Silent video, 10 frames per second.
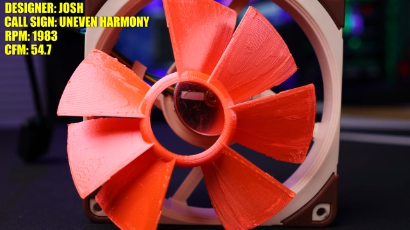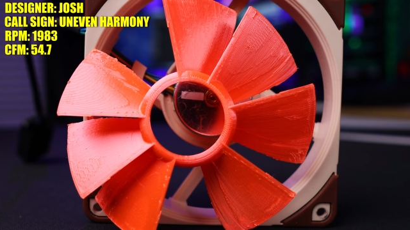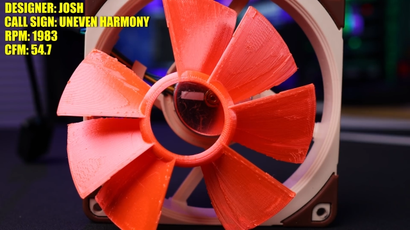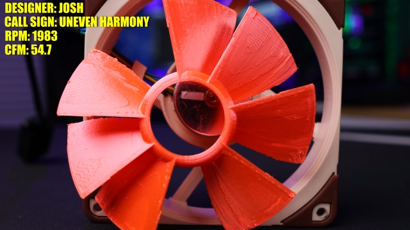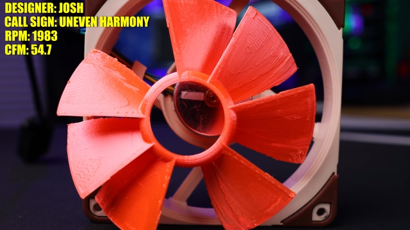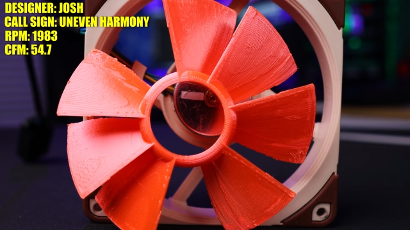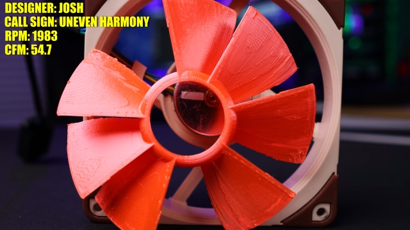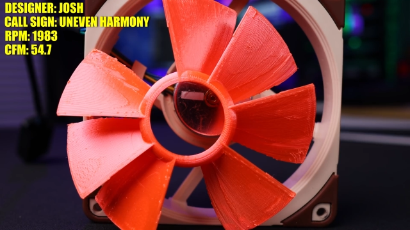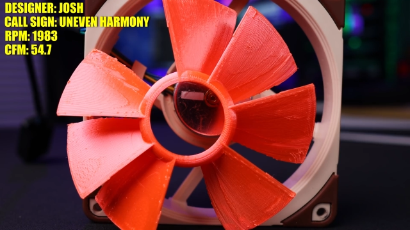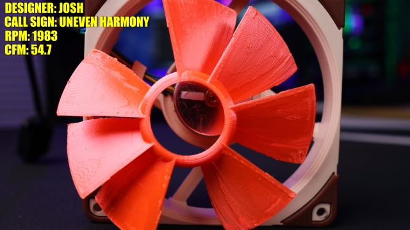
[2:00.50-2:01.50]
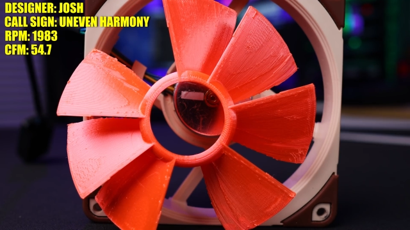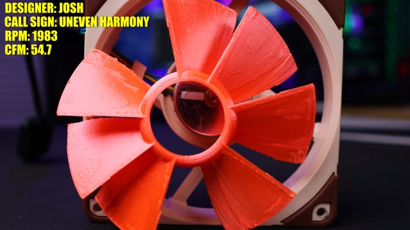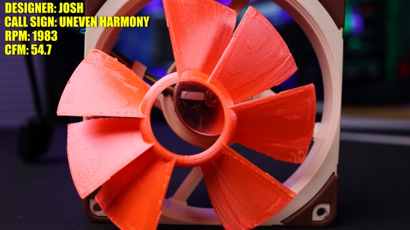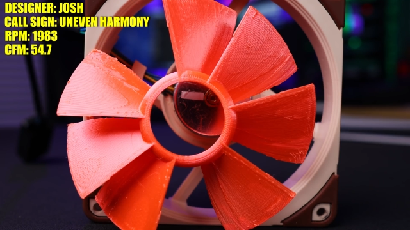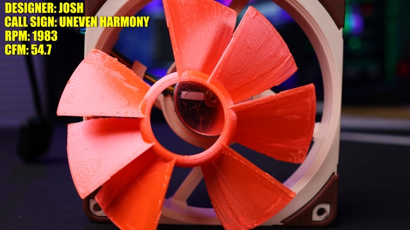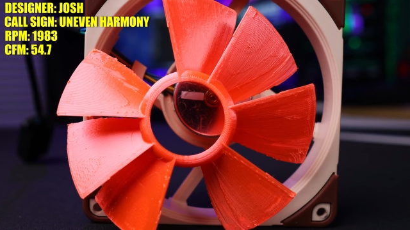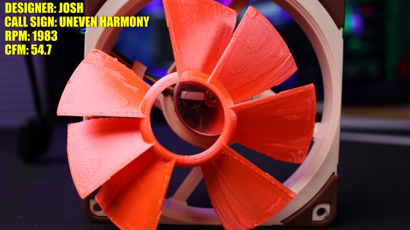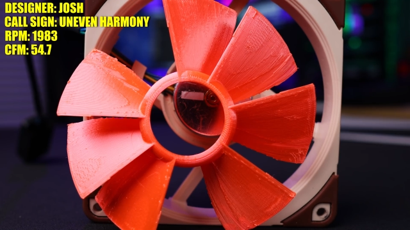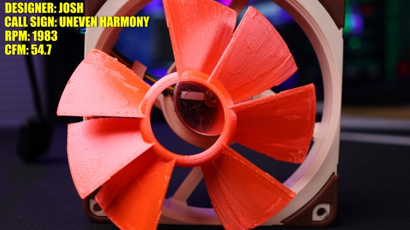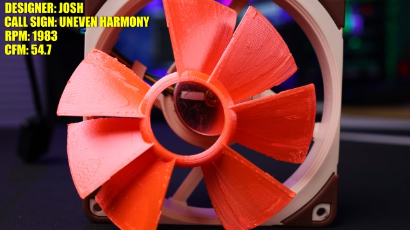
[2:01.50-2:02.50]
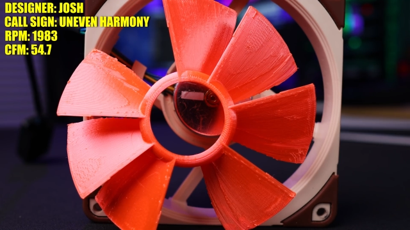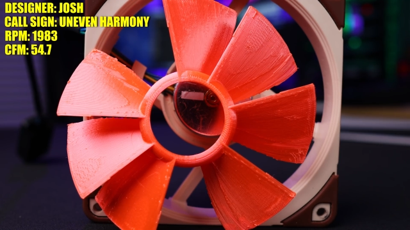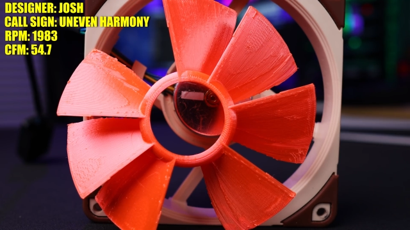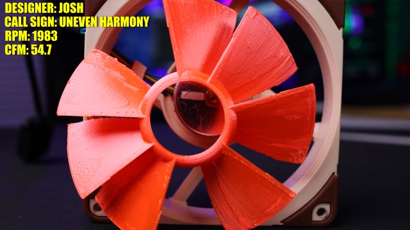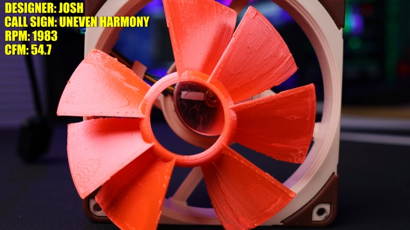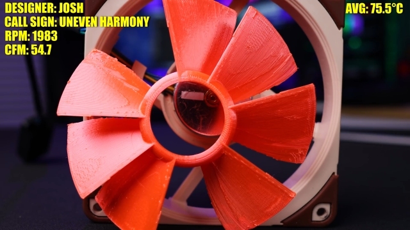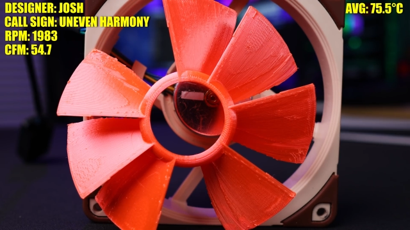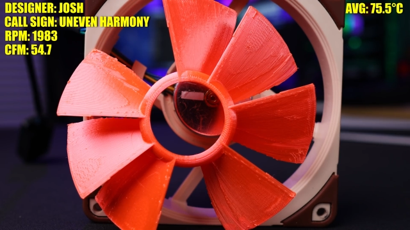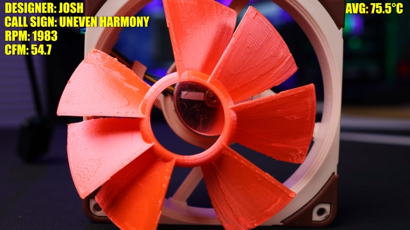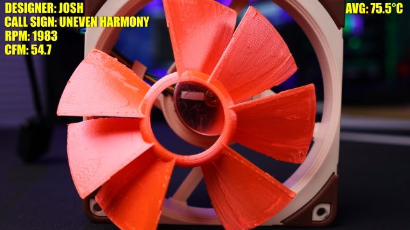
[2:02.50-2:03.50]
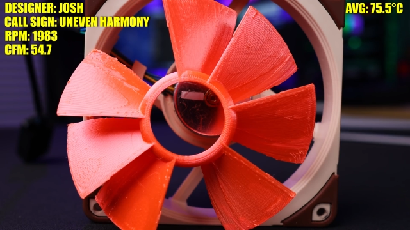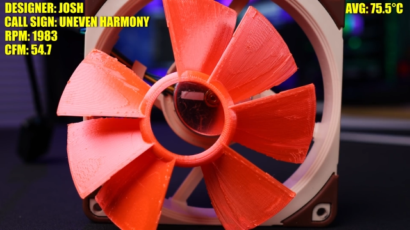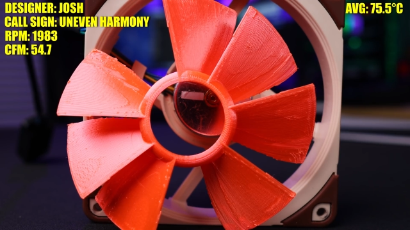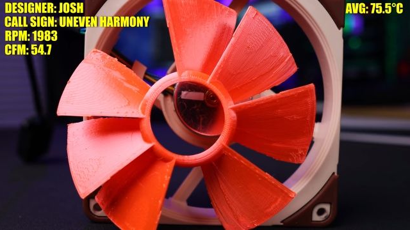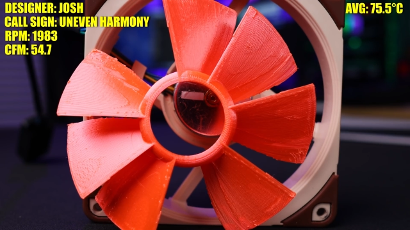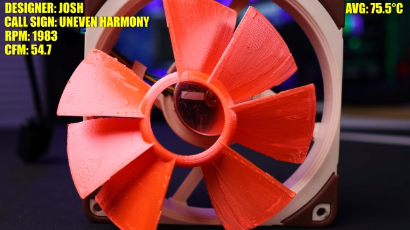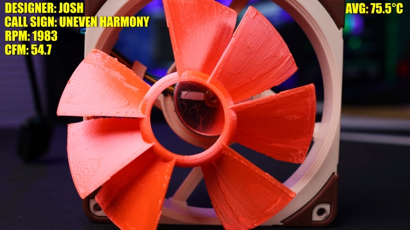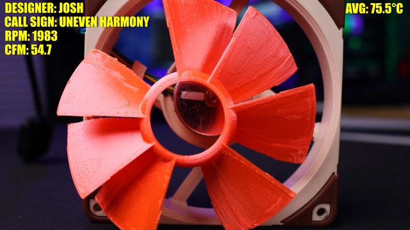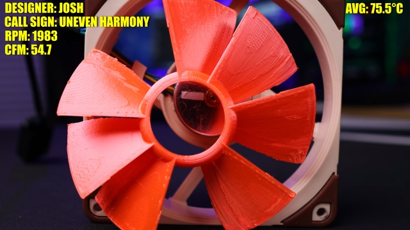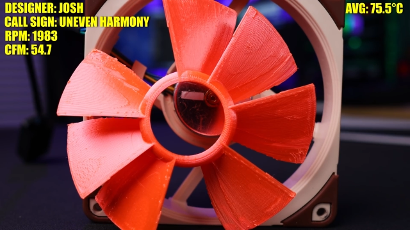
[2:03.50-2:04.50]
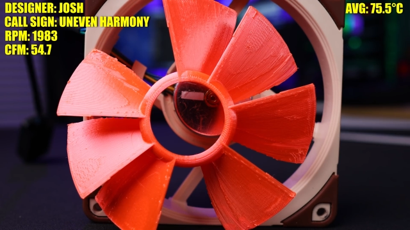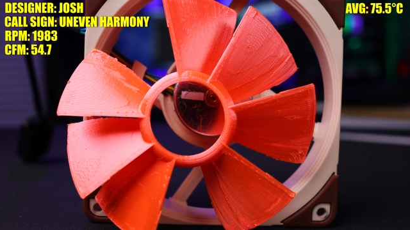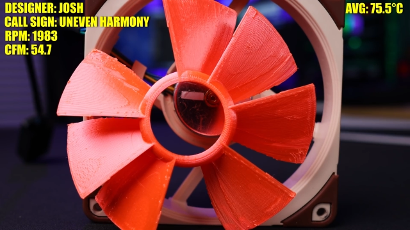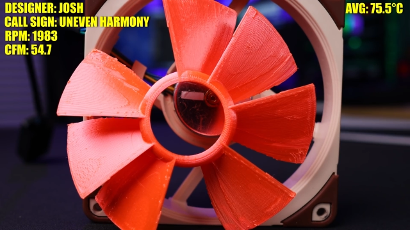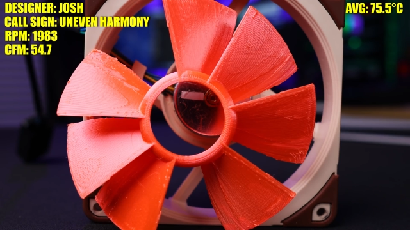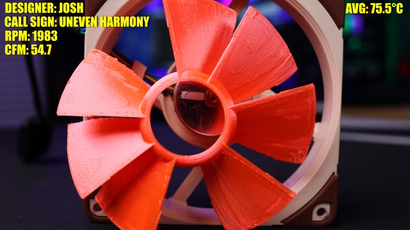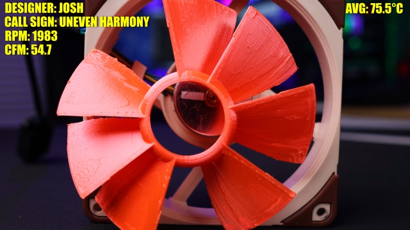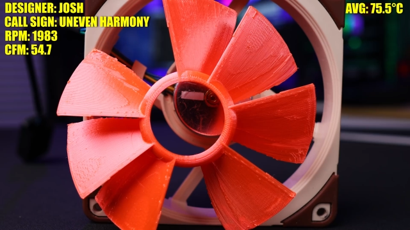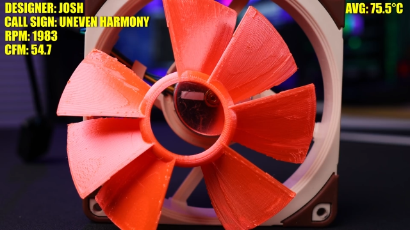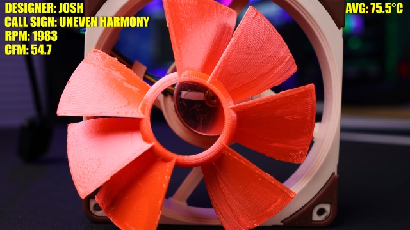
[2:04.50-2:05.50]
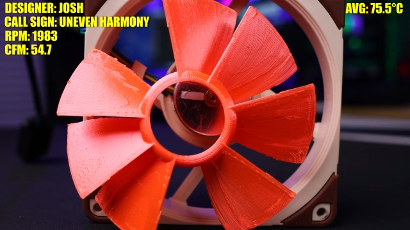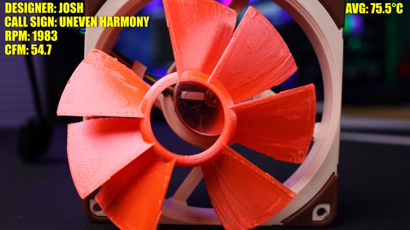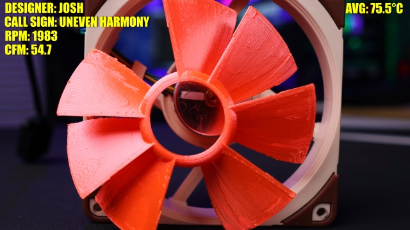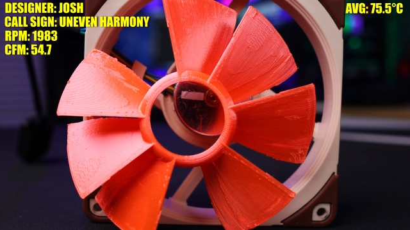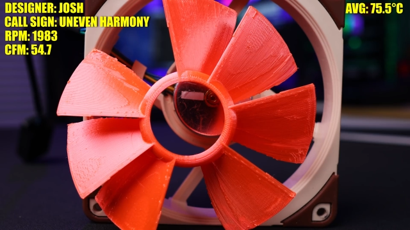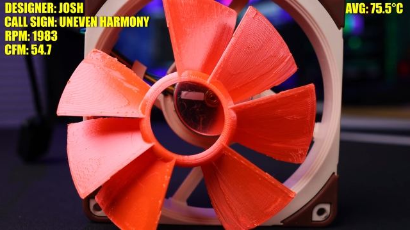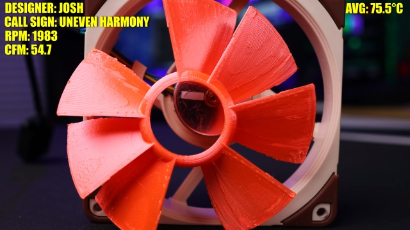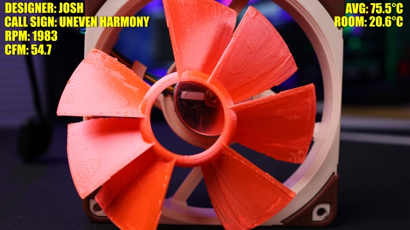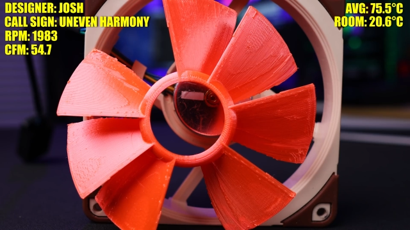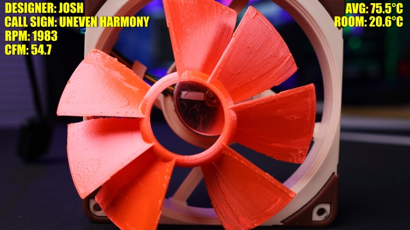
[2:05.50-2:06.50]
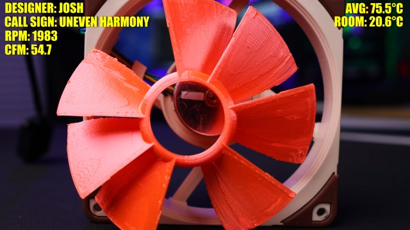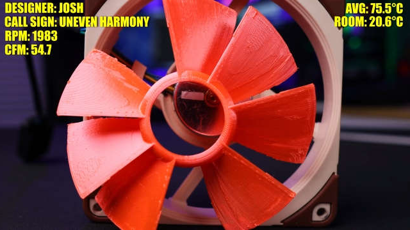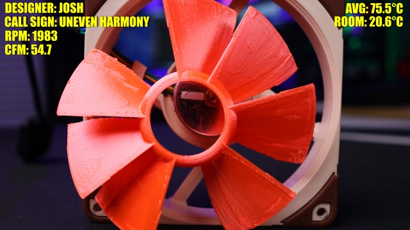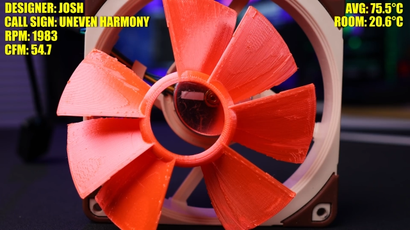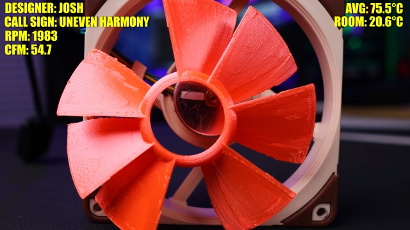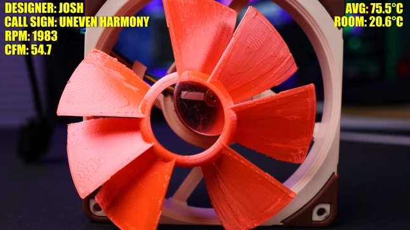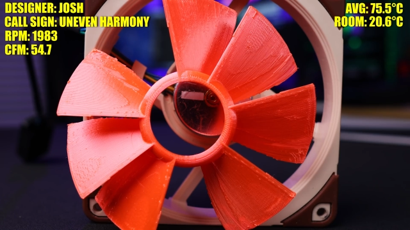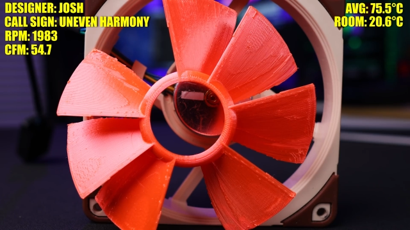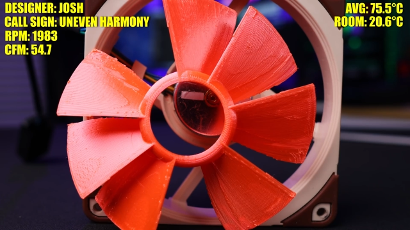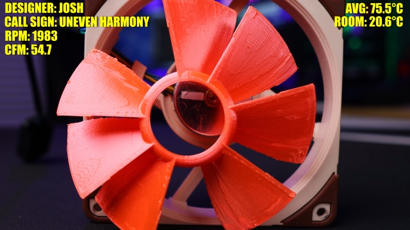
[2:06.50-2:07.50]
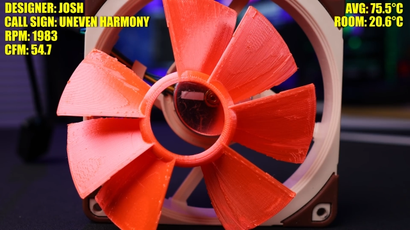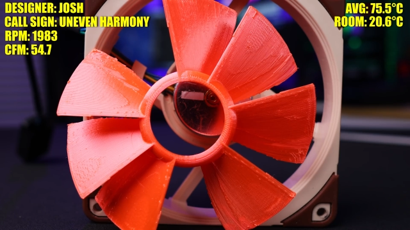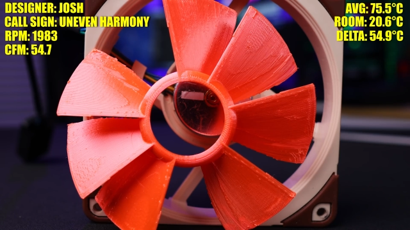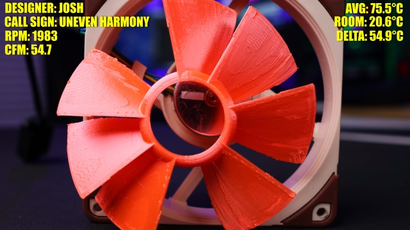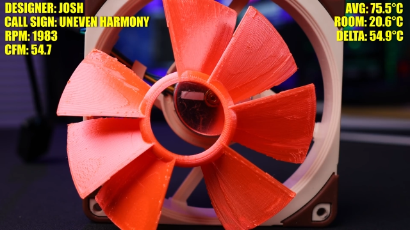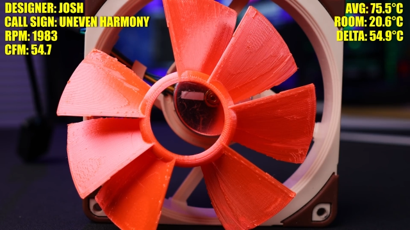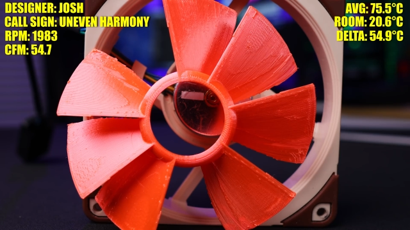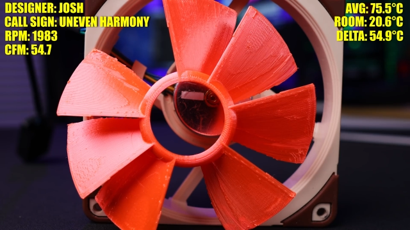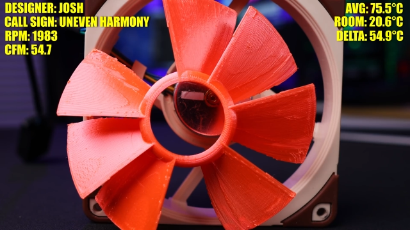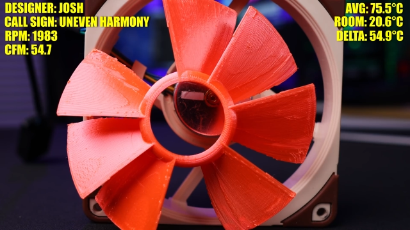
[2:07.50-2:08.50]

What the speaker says: (no speaker visible)